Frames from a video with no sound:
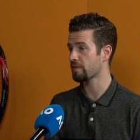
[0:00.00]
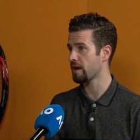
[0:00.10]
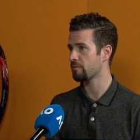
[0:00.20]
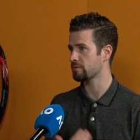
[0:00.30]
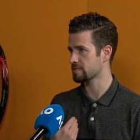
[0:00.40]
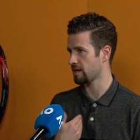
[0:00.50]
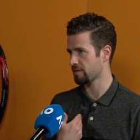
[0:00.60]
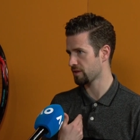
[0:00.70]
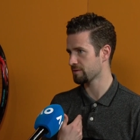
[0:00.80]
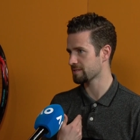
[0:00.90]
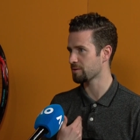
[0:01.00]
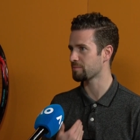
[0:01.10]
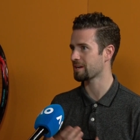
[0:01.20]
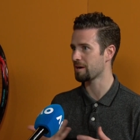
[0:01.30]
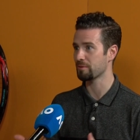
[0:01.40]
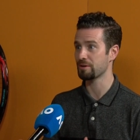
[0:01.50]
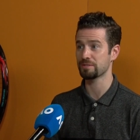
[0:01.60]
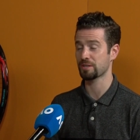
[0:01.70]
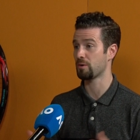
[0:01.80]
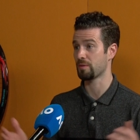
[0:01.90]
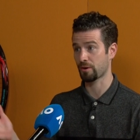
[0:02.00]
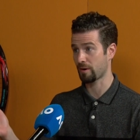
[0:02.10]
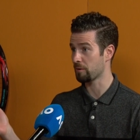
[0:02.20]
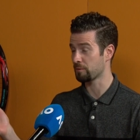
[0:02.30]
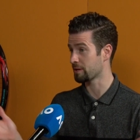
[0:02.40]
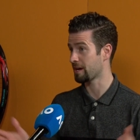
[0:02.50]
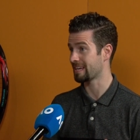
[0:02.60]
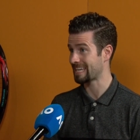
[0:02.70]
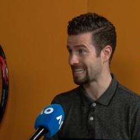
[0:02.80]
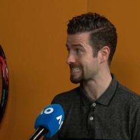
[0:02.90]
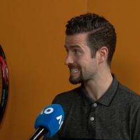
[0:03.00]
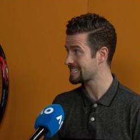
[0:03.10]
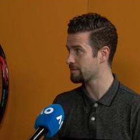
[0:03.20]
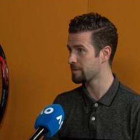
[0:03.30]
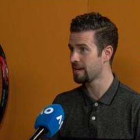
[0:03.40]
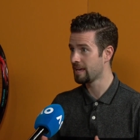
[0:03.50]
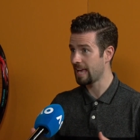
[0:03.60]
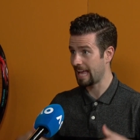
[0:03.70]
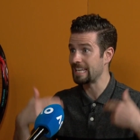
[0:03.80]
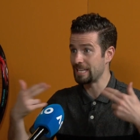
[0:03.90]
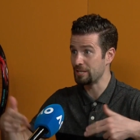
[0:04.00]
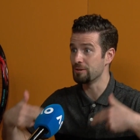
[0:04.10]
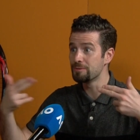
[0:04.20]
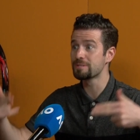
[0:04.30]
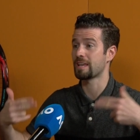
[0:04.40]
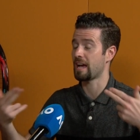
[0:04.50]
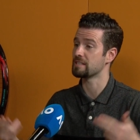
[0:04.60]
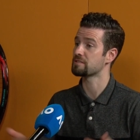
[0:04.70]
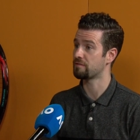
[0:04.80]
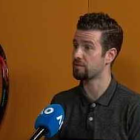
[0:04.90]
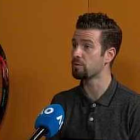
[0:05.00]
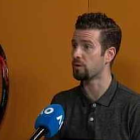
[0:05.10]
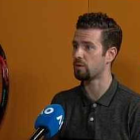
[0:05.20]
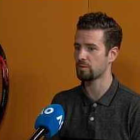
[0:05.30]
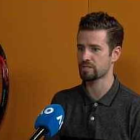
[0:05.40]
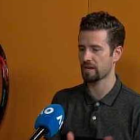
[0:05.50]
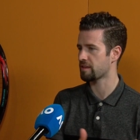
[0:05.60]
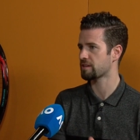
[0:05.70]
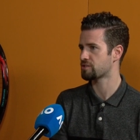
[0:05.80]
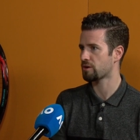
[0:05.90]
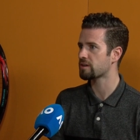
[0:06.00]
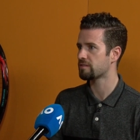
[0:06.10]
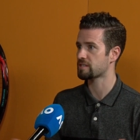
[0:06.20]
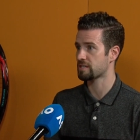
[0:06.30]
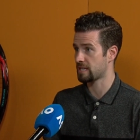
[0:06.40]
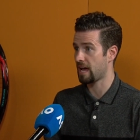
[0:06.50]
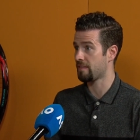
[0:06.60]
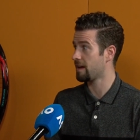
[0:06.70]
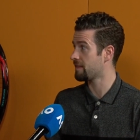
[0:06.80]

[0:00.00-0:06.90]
with that. We saw at the U.S. Open a couple years ago, and the crowd really got against him, and he used that as fuel, which I think Djokovic has had